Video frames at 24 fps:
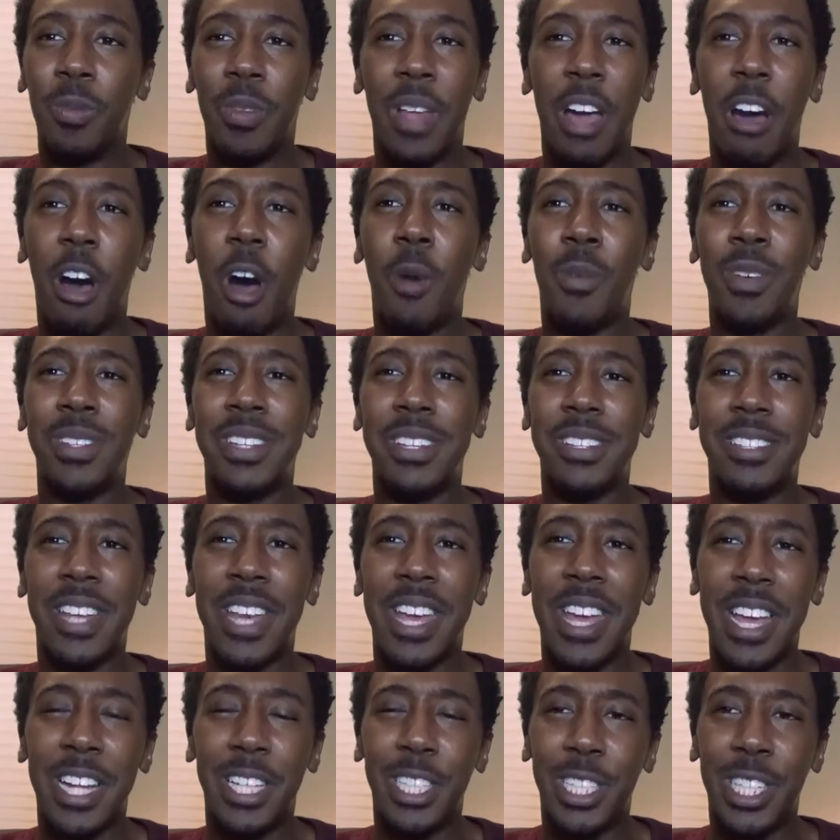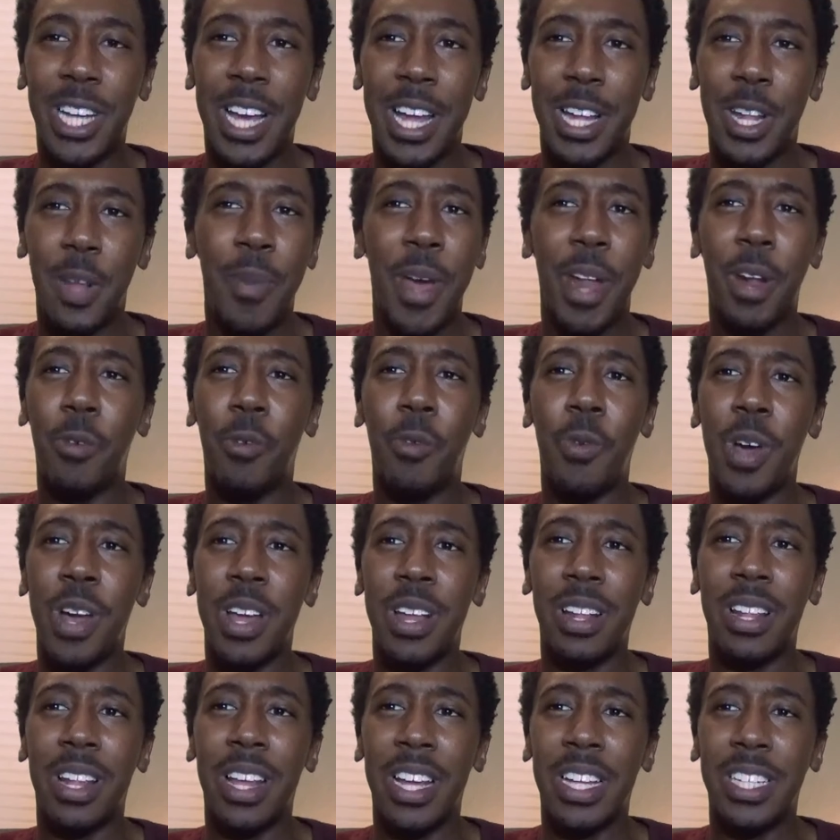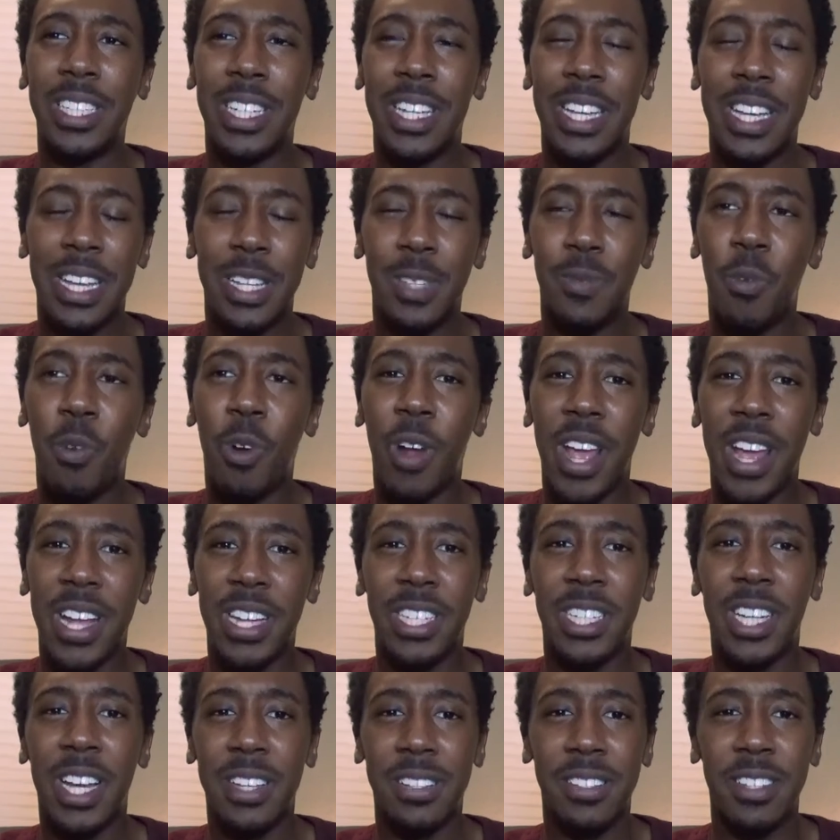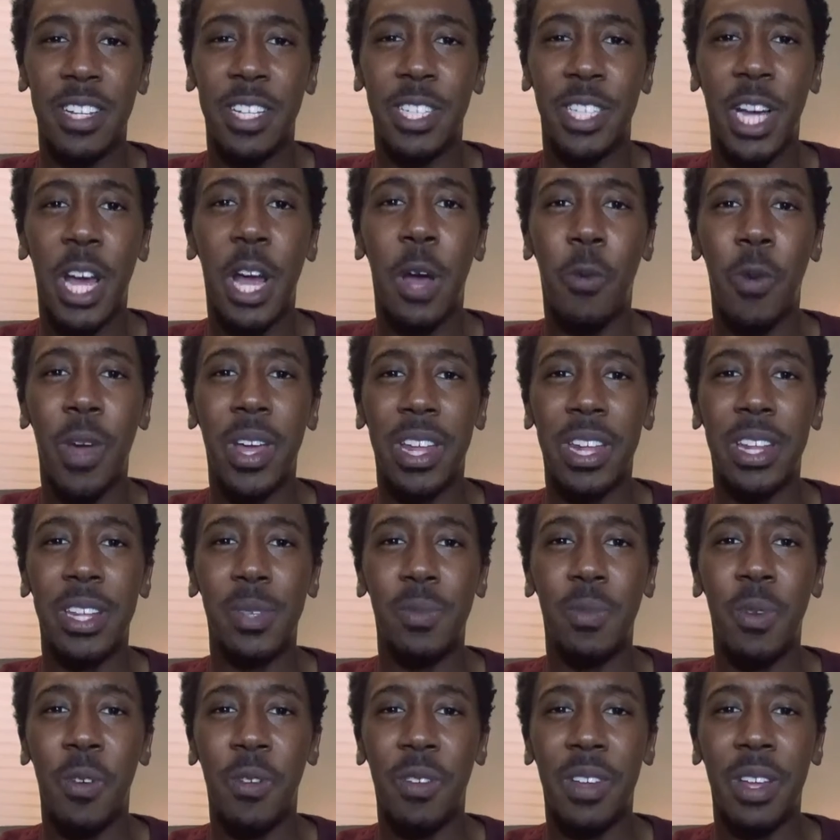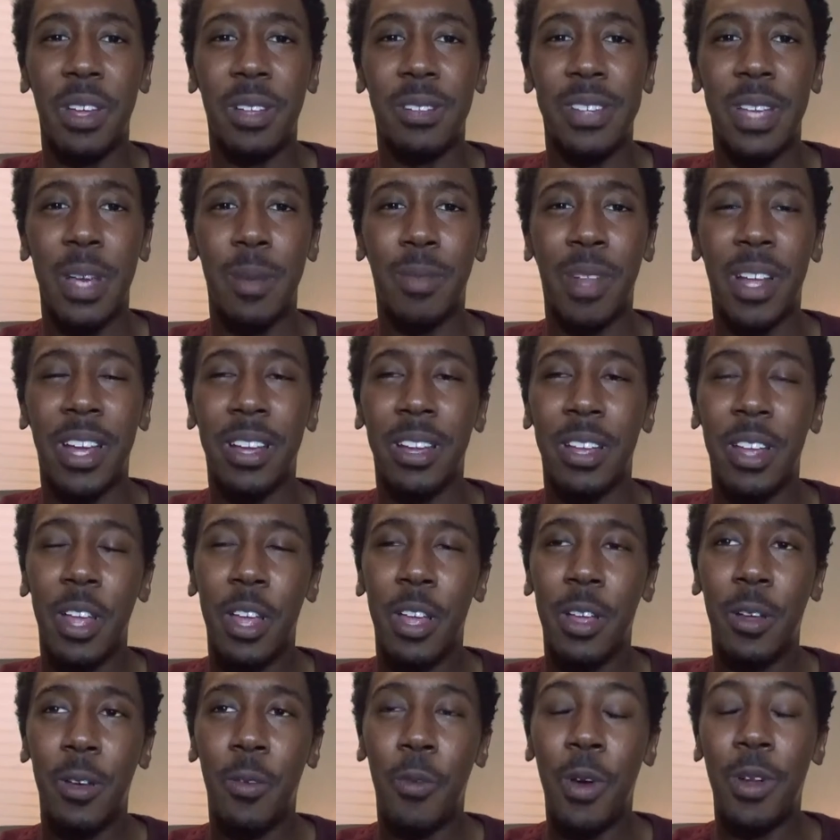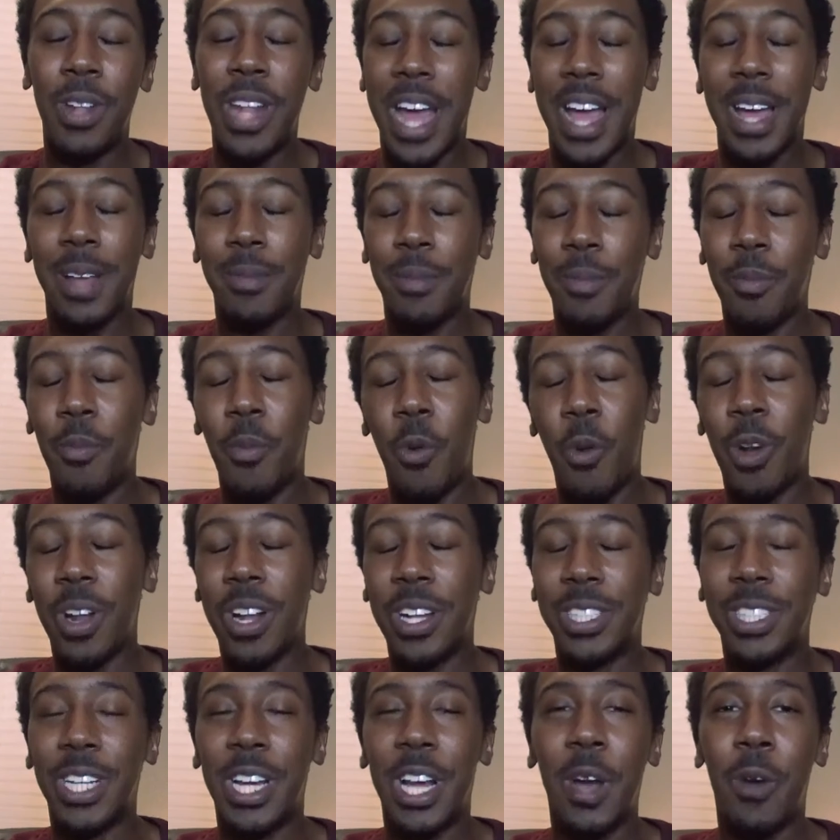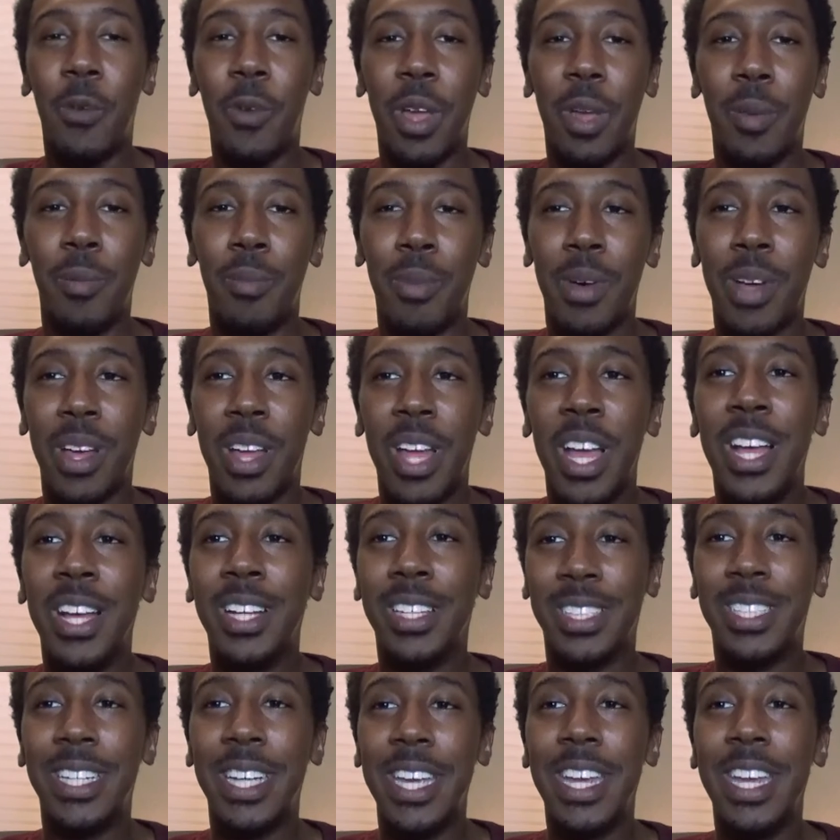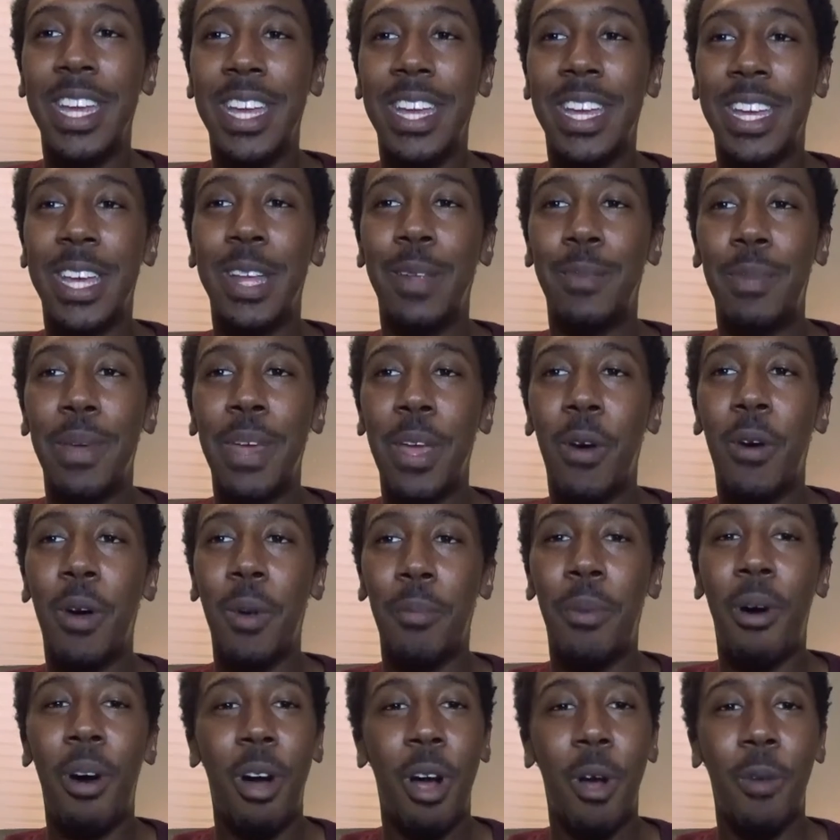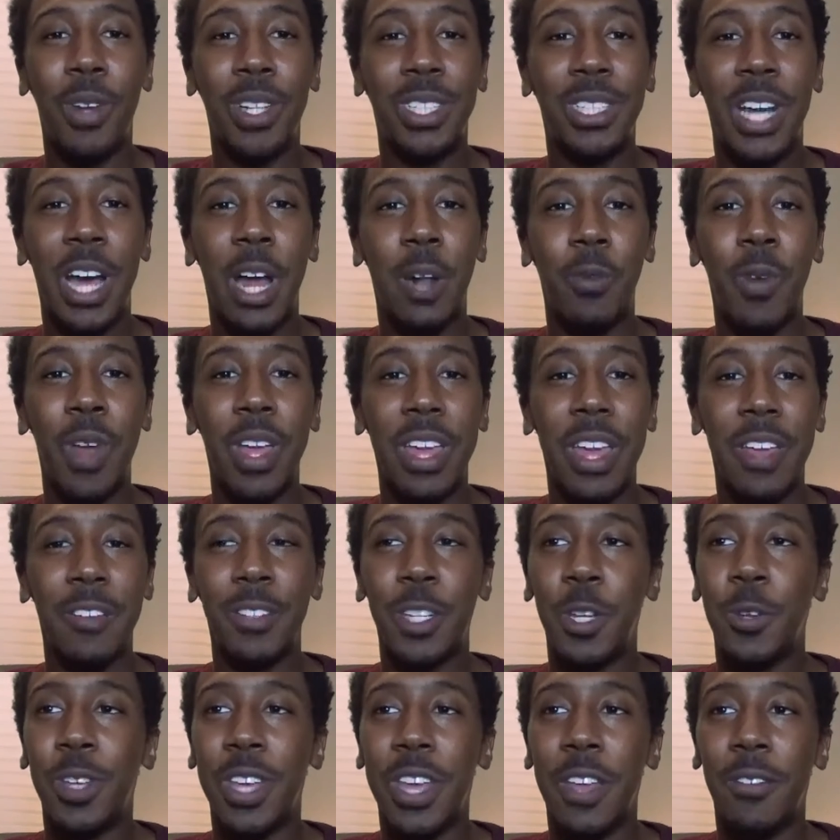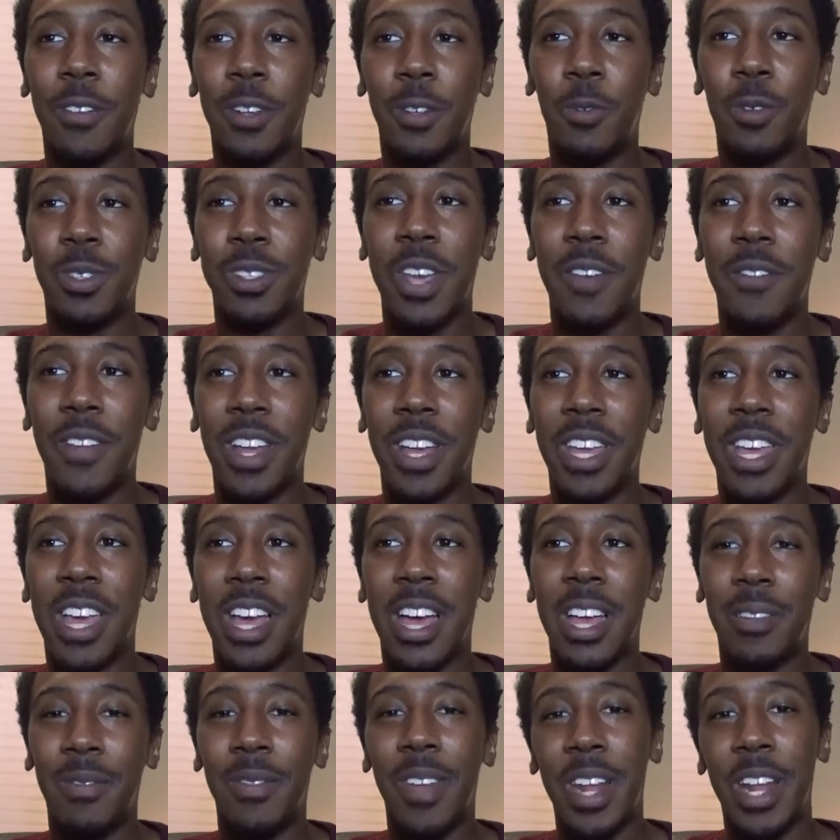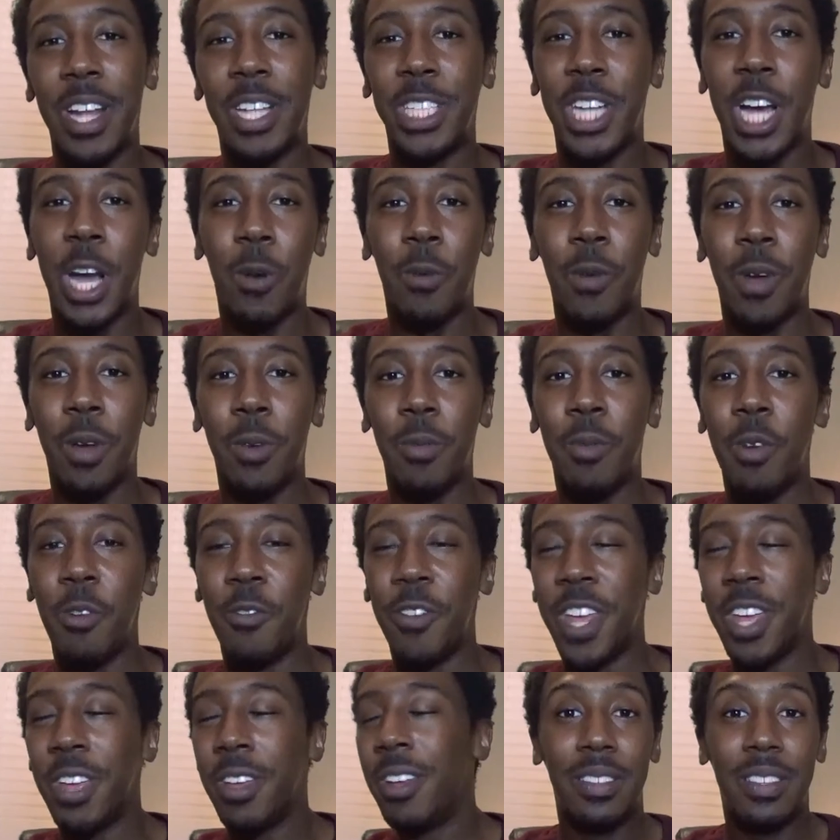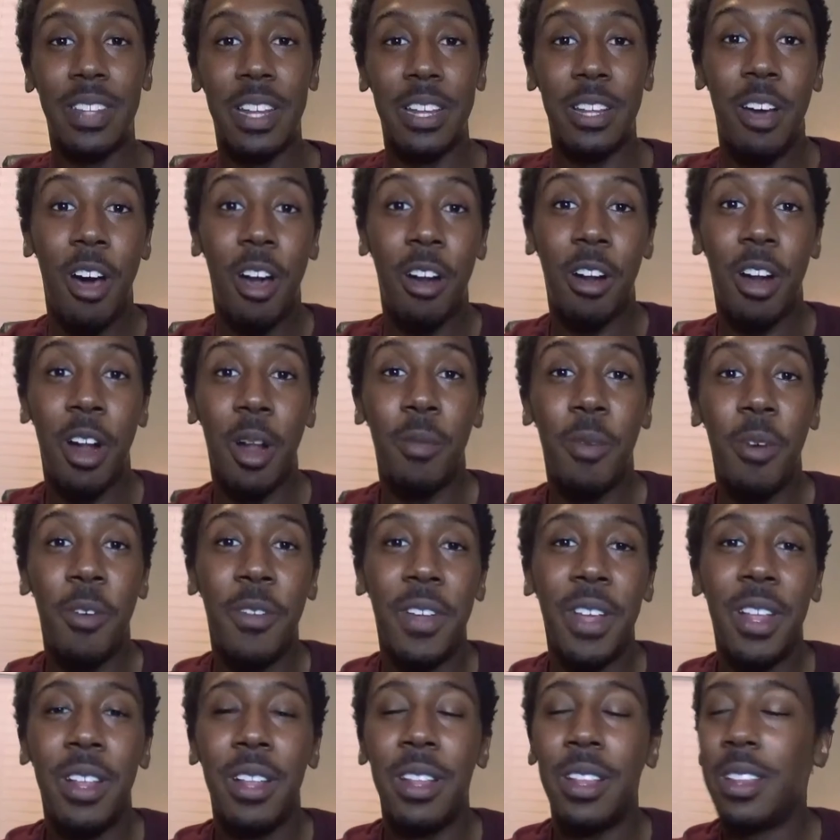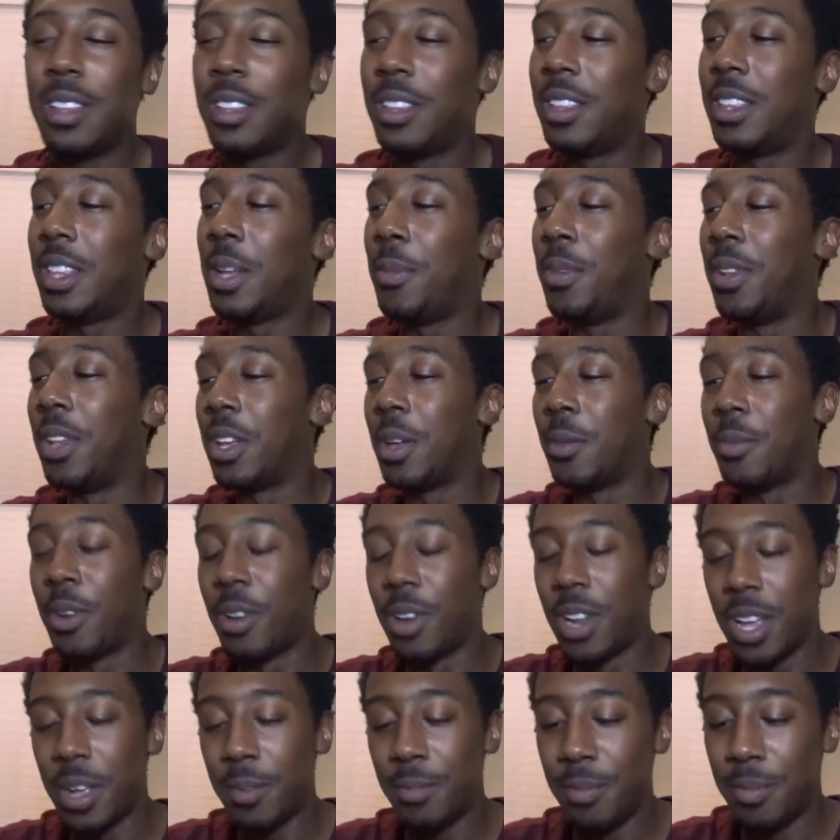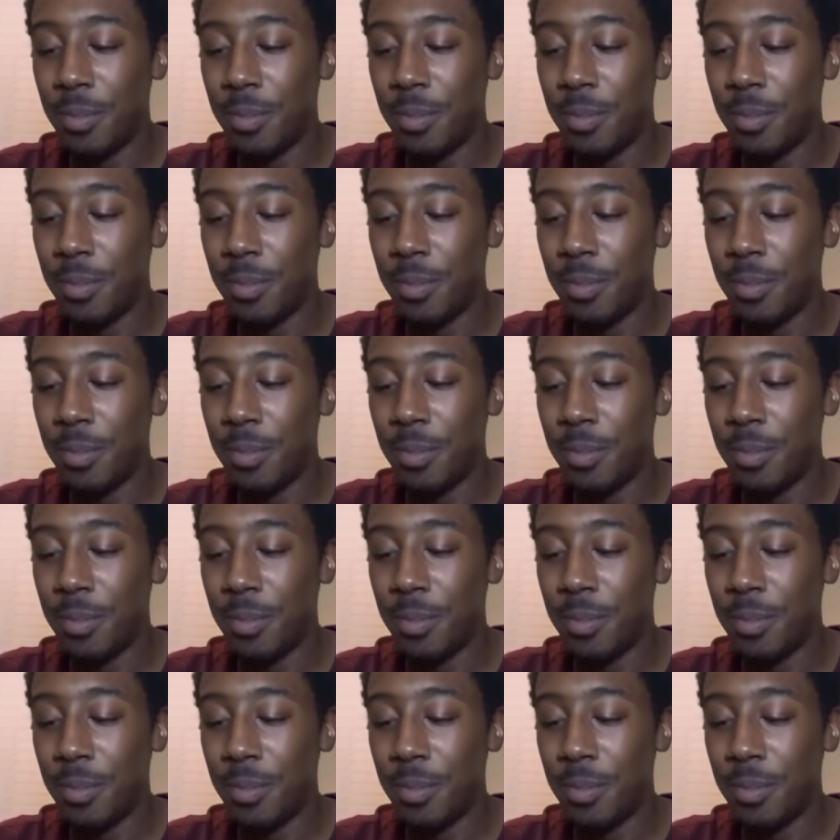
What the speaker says: always gets a headshot no matter what. Like, she gets more headshots than John Wick in this movie, it seemed like. Well, not more than John Wick, but she could be on par with John Wick if she was given a gun in a John Wick movie. The daughter in the movie, let me look up her name.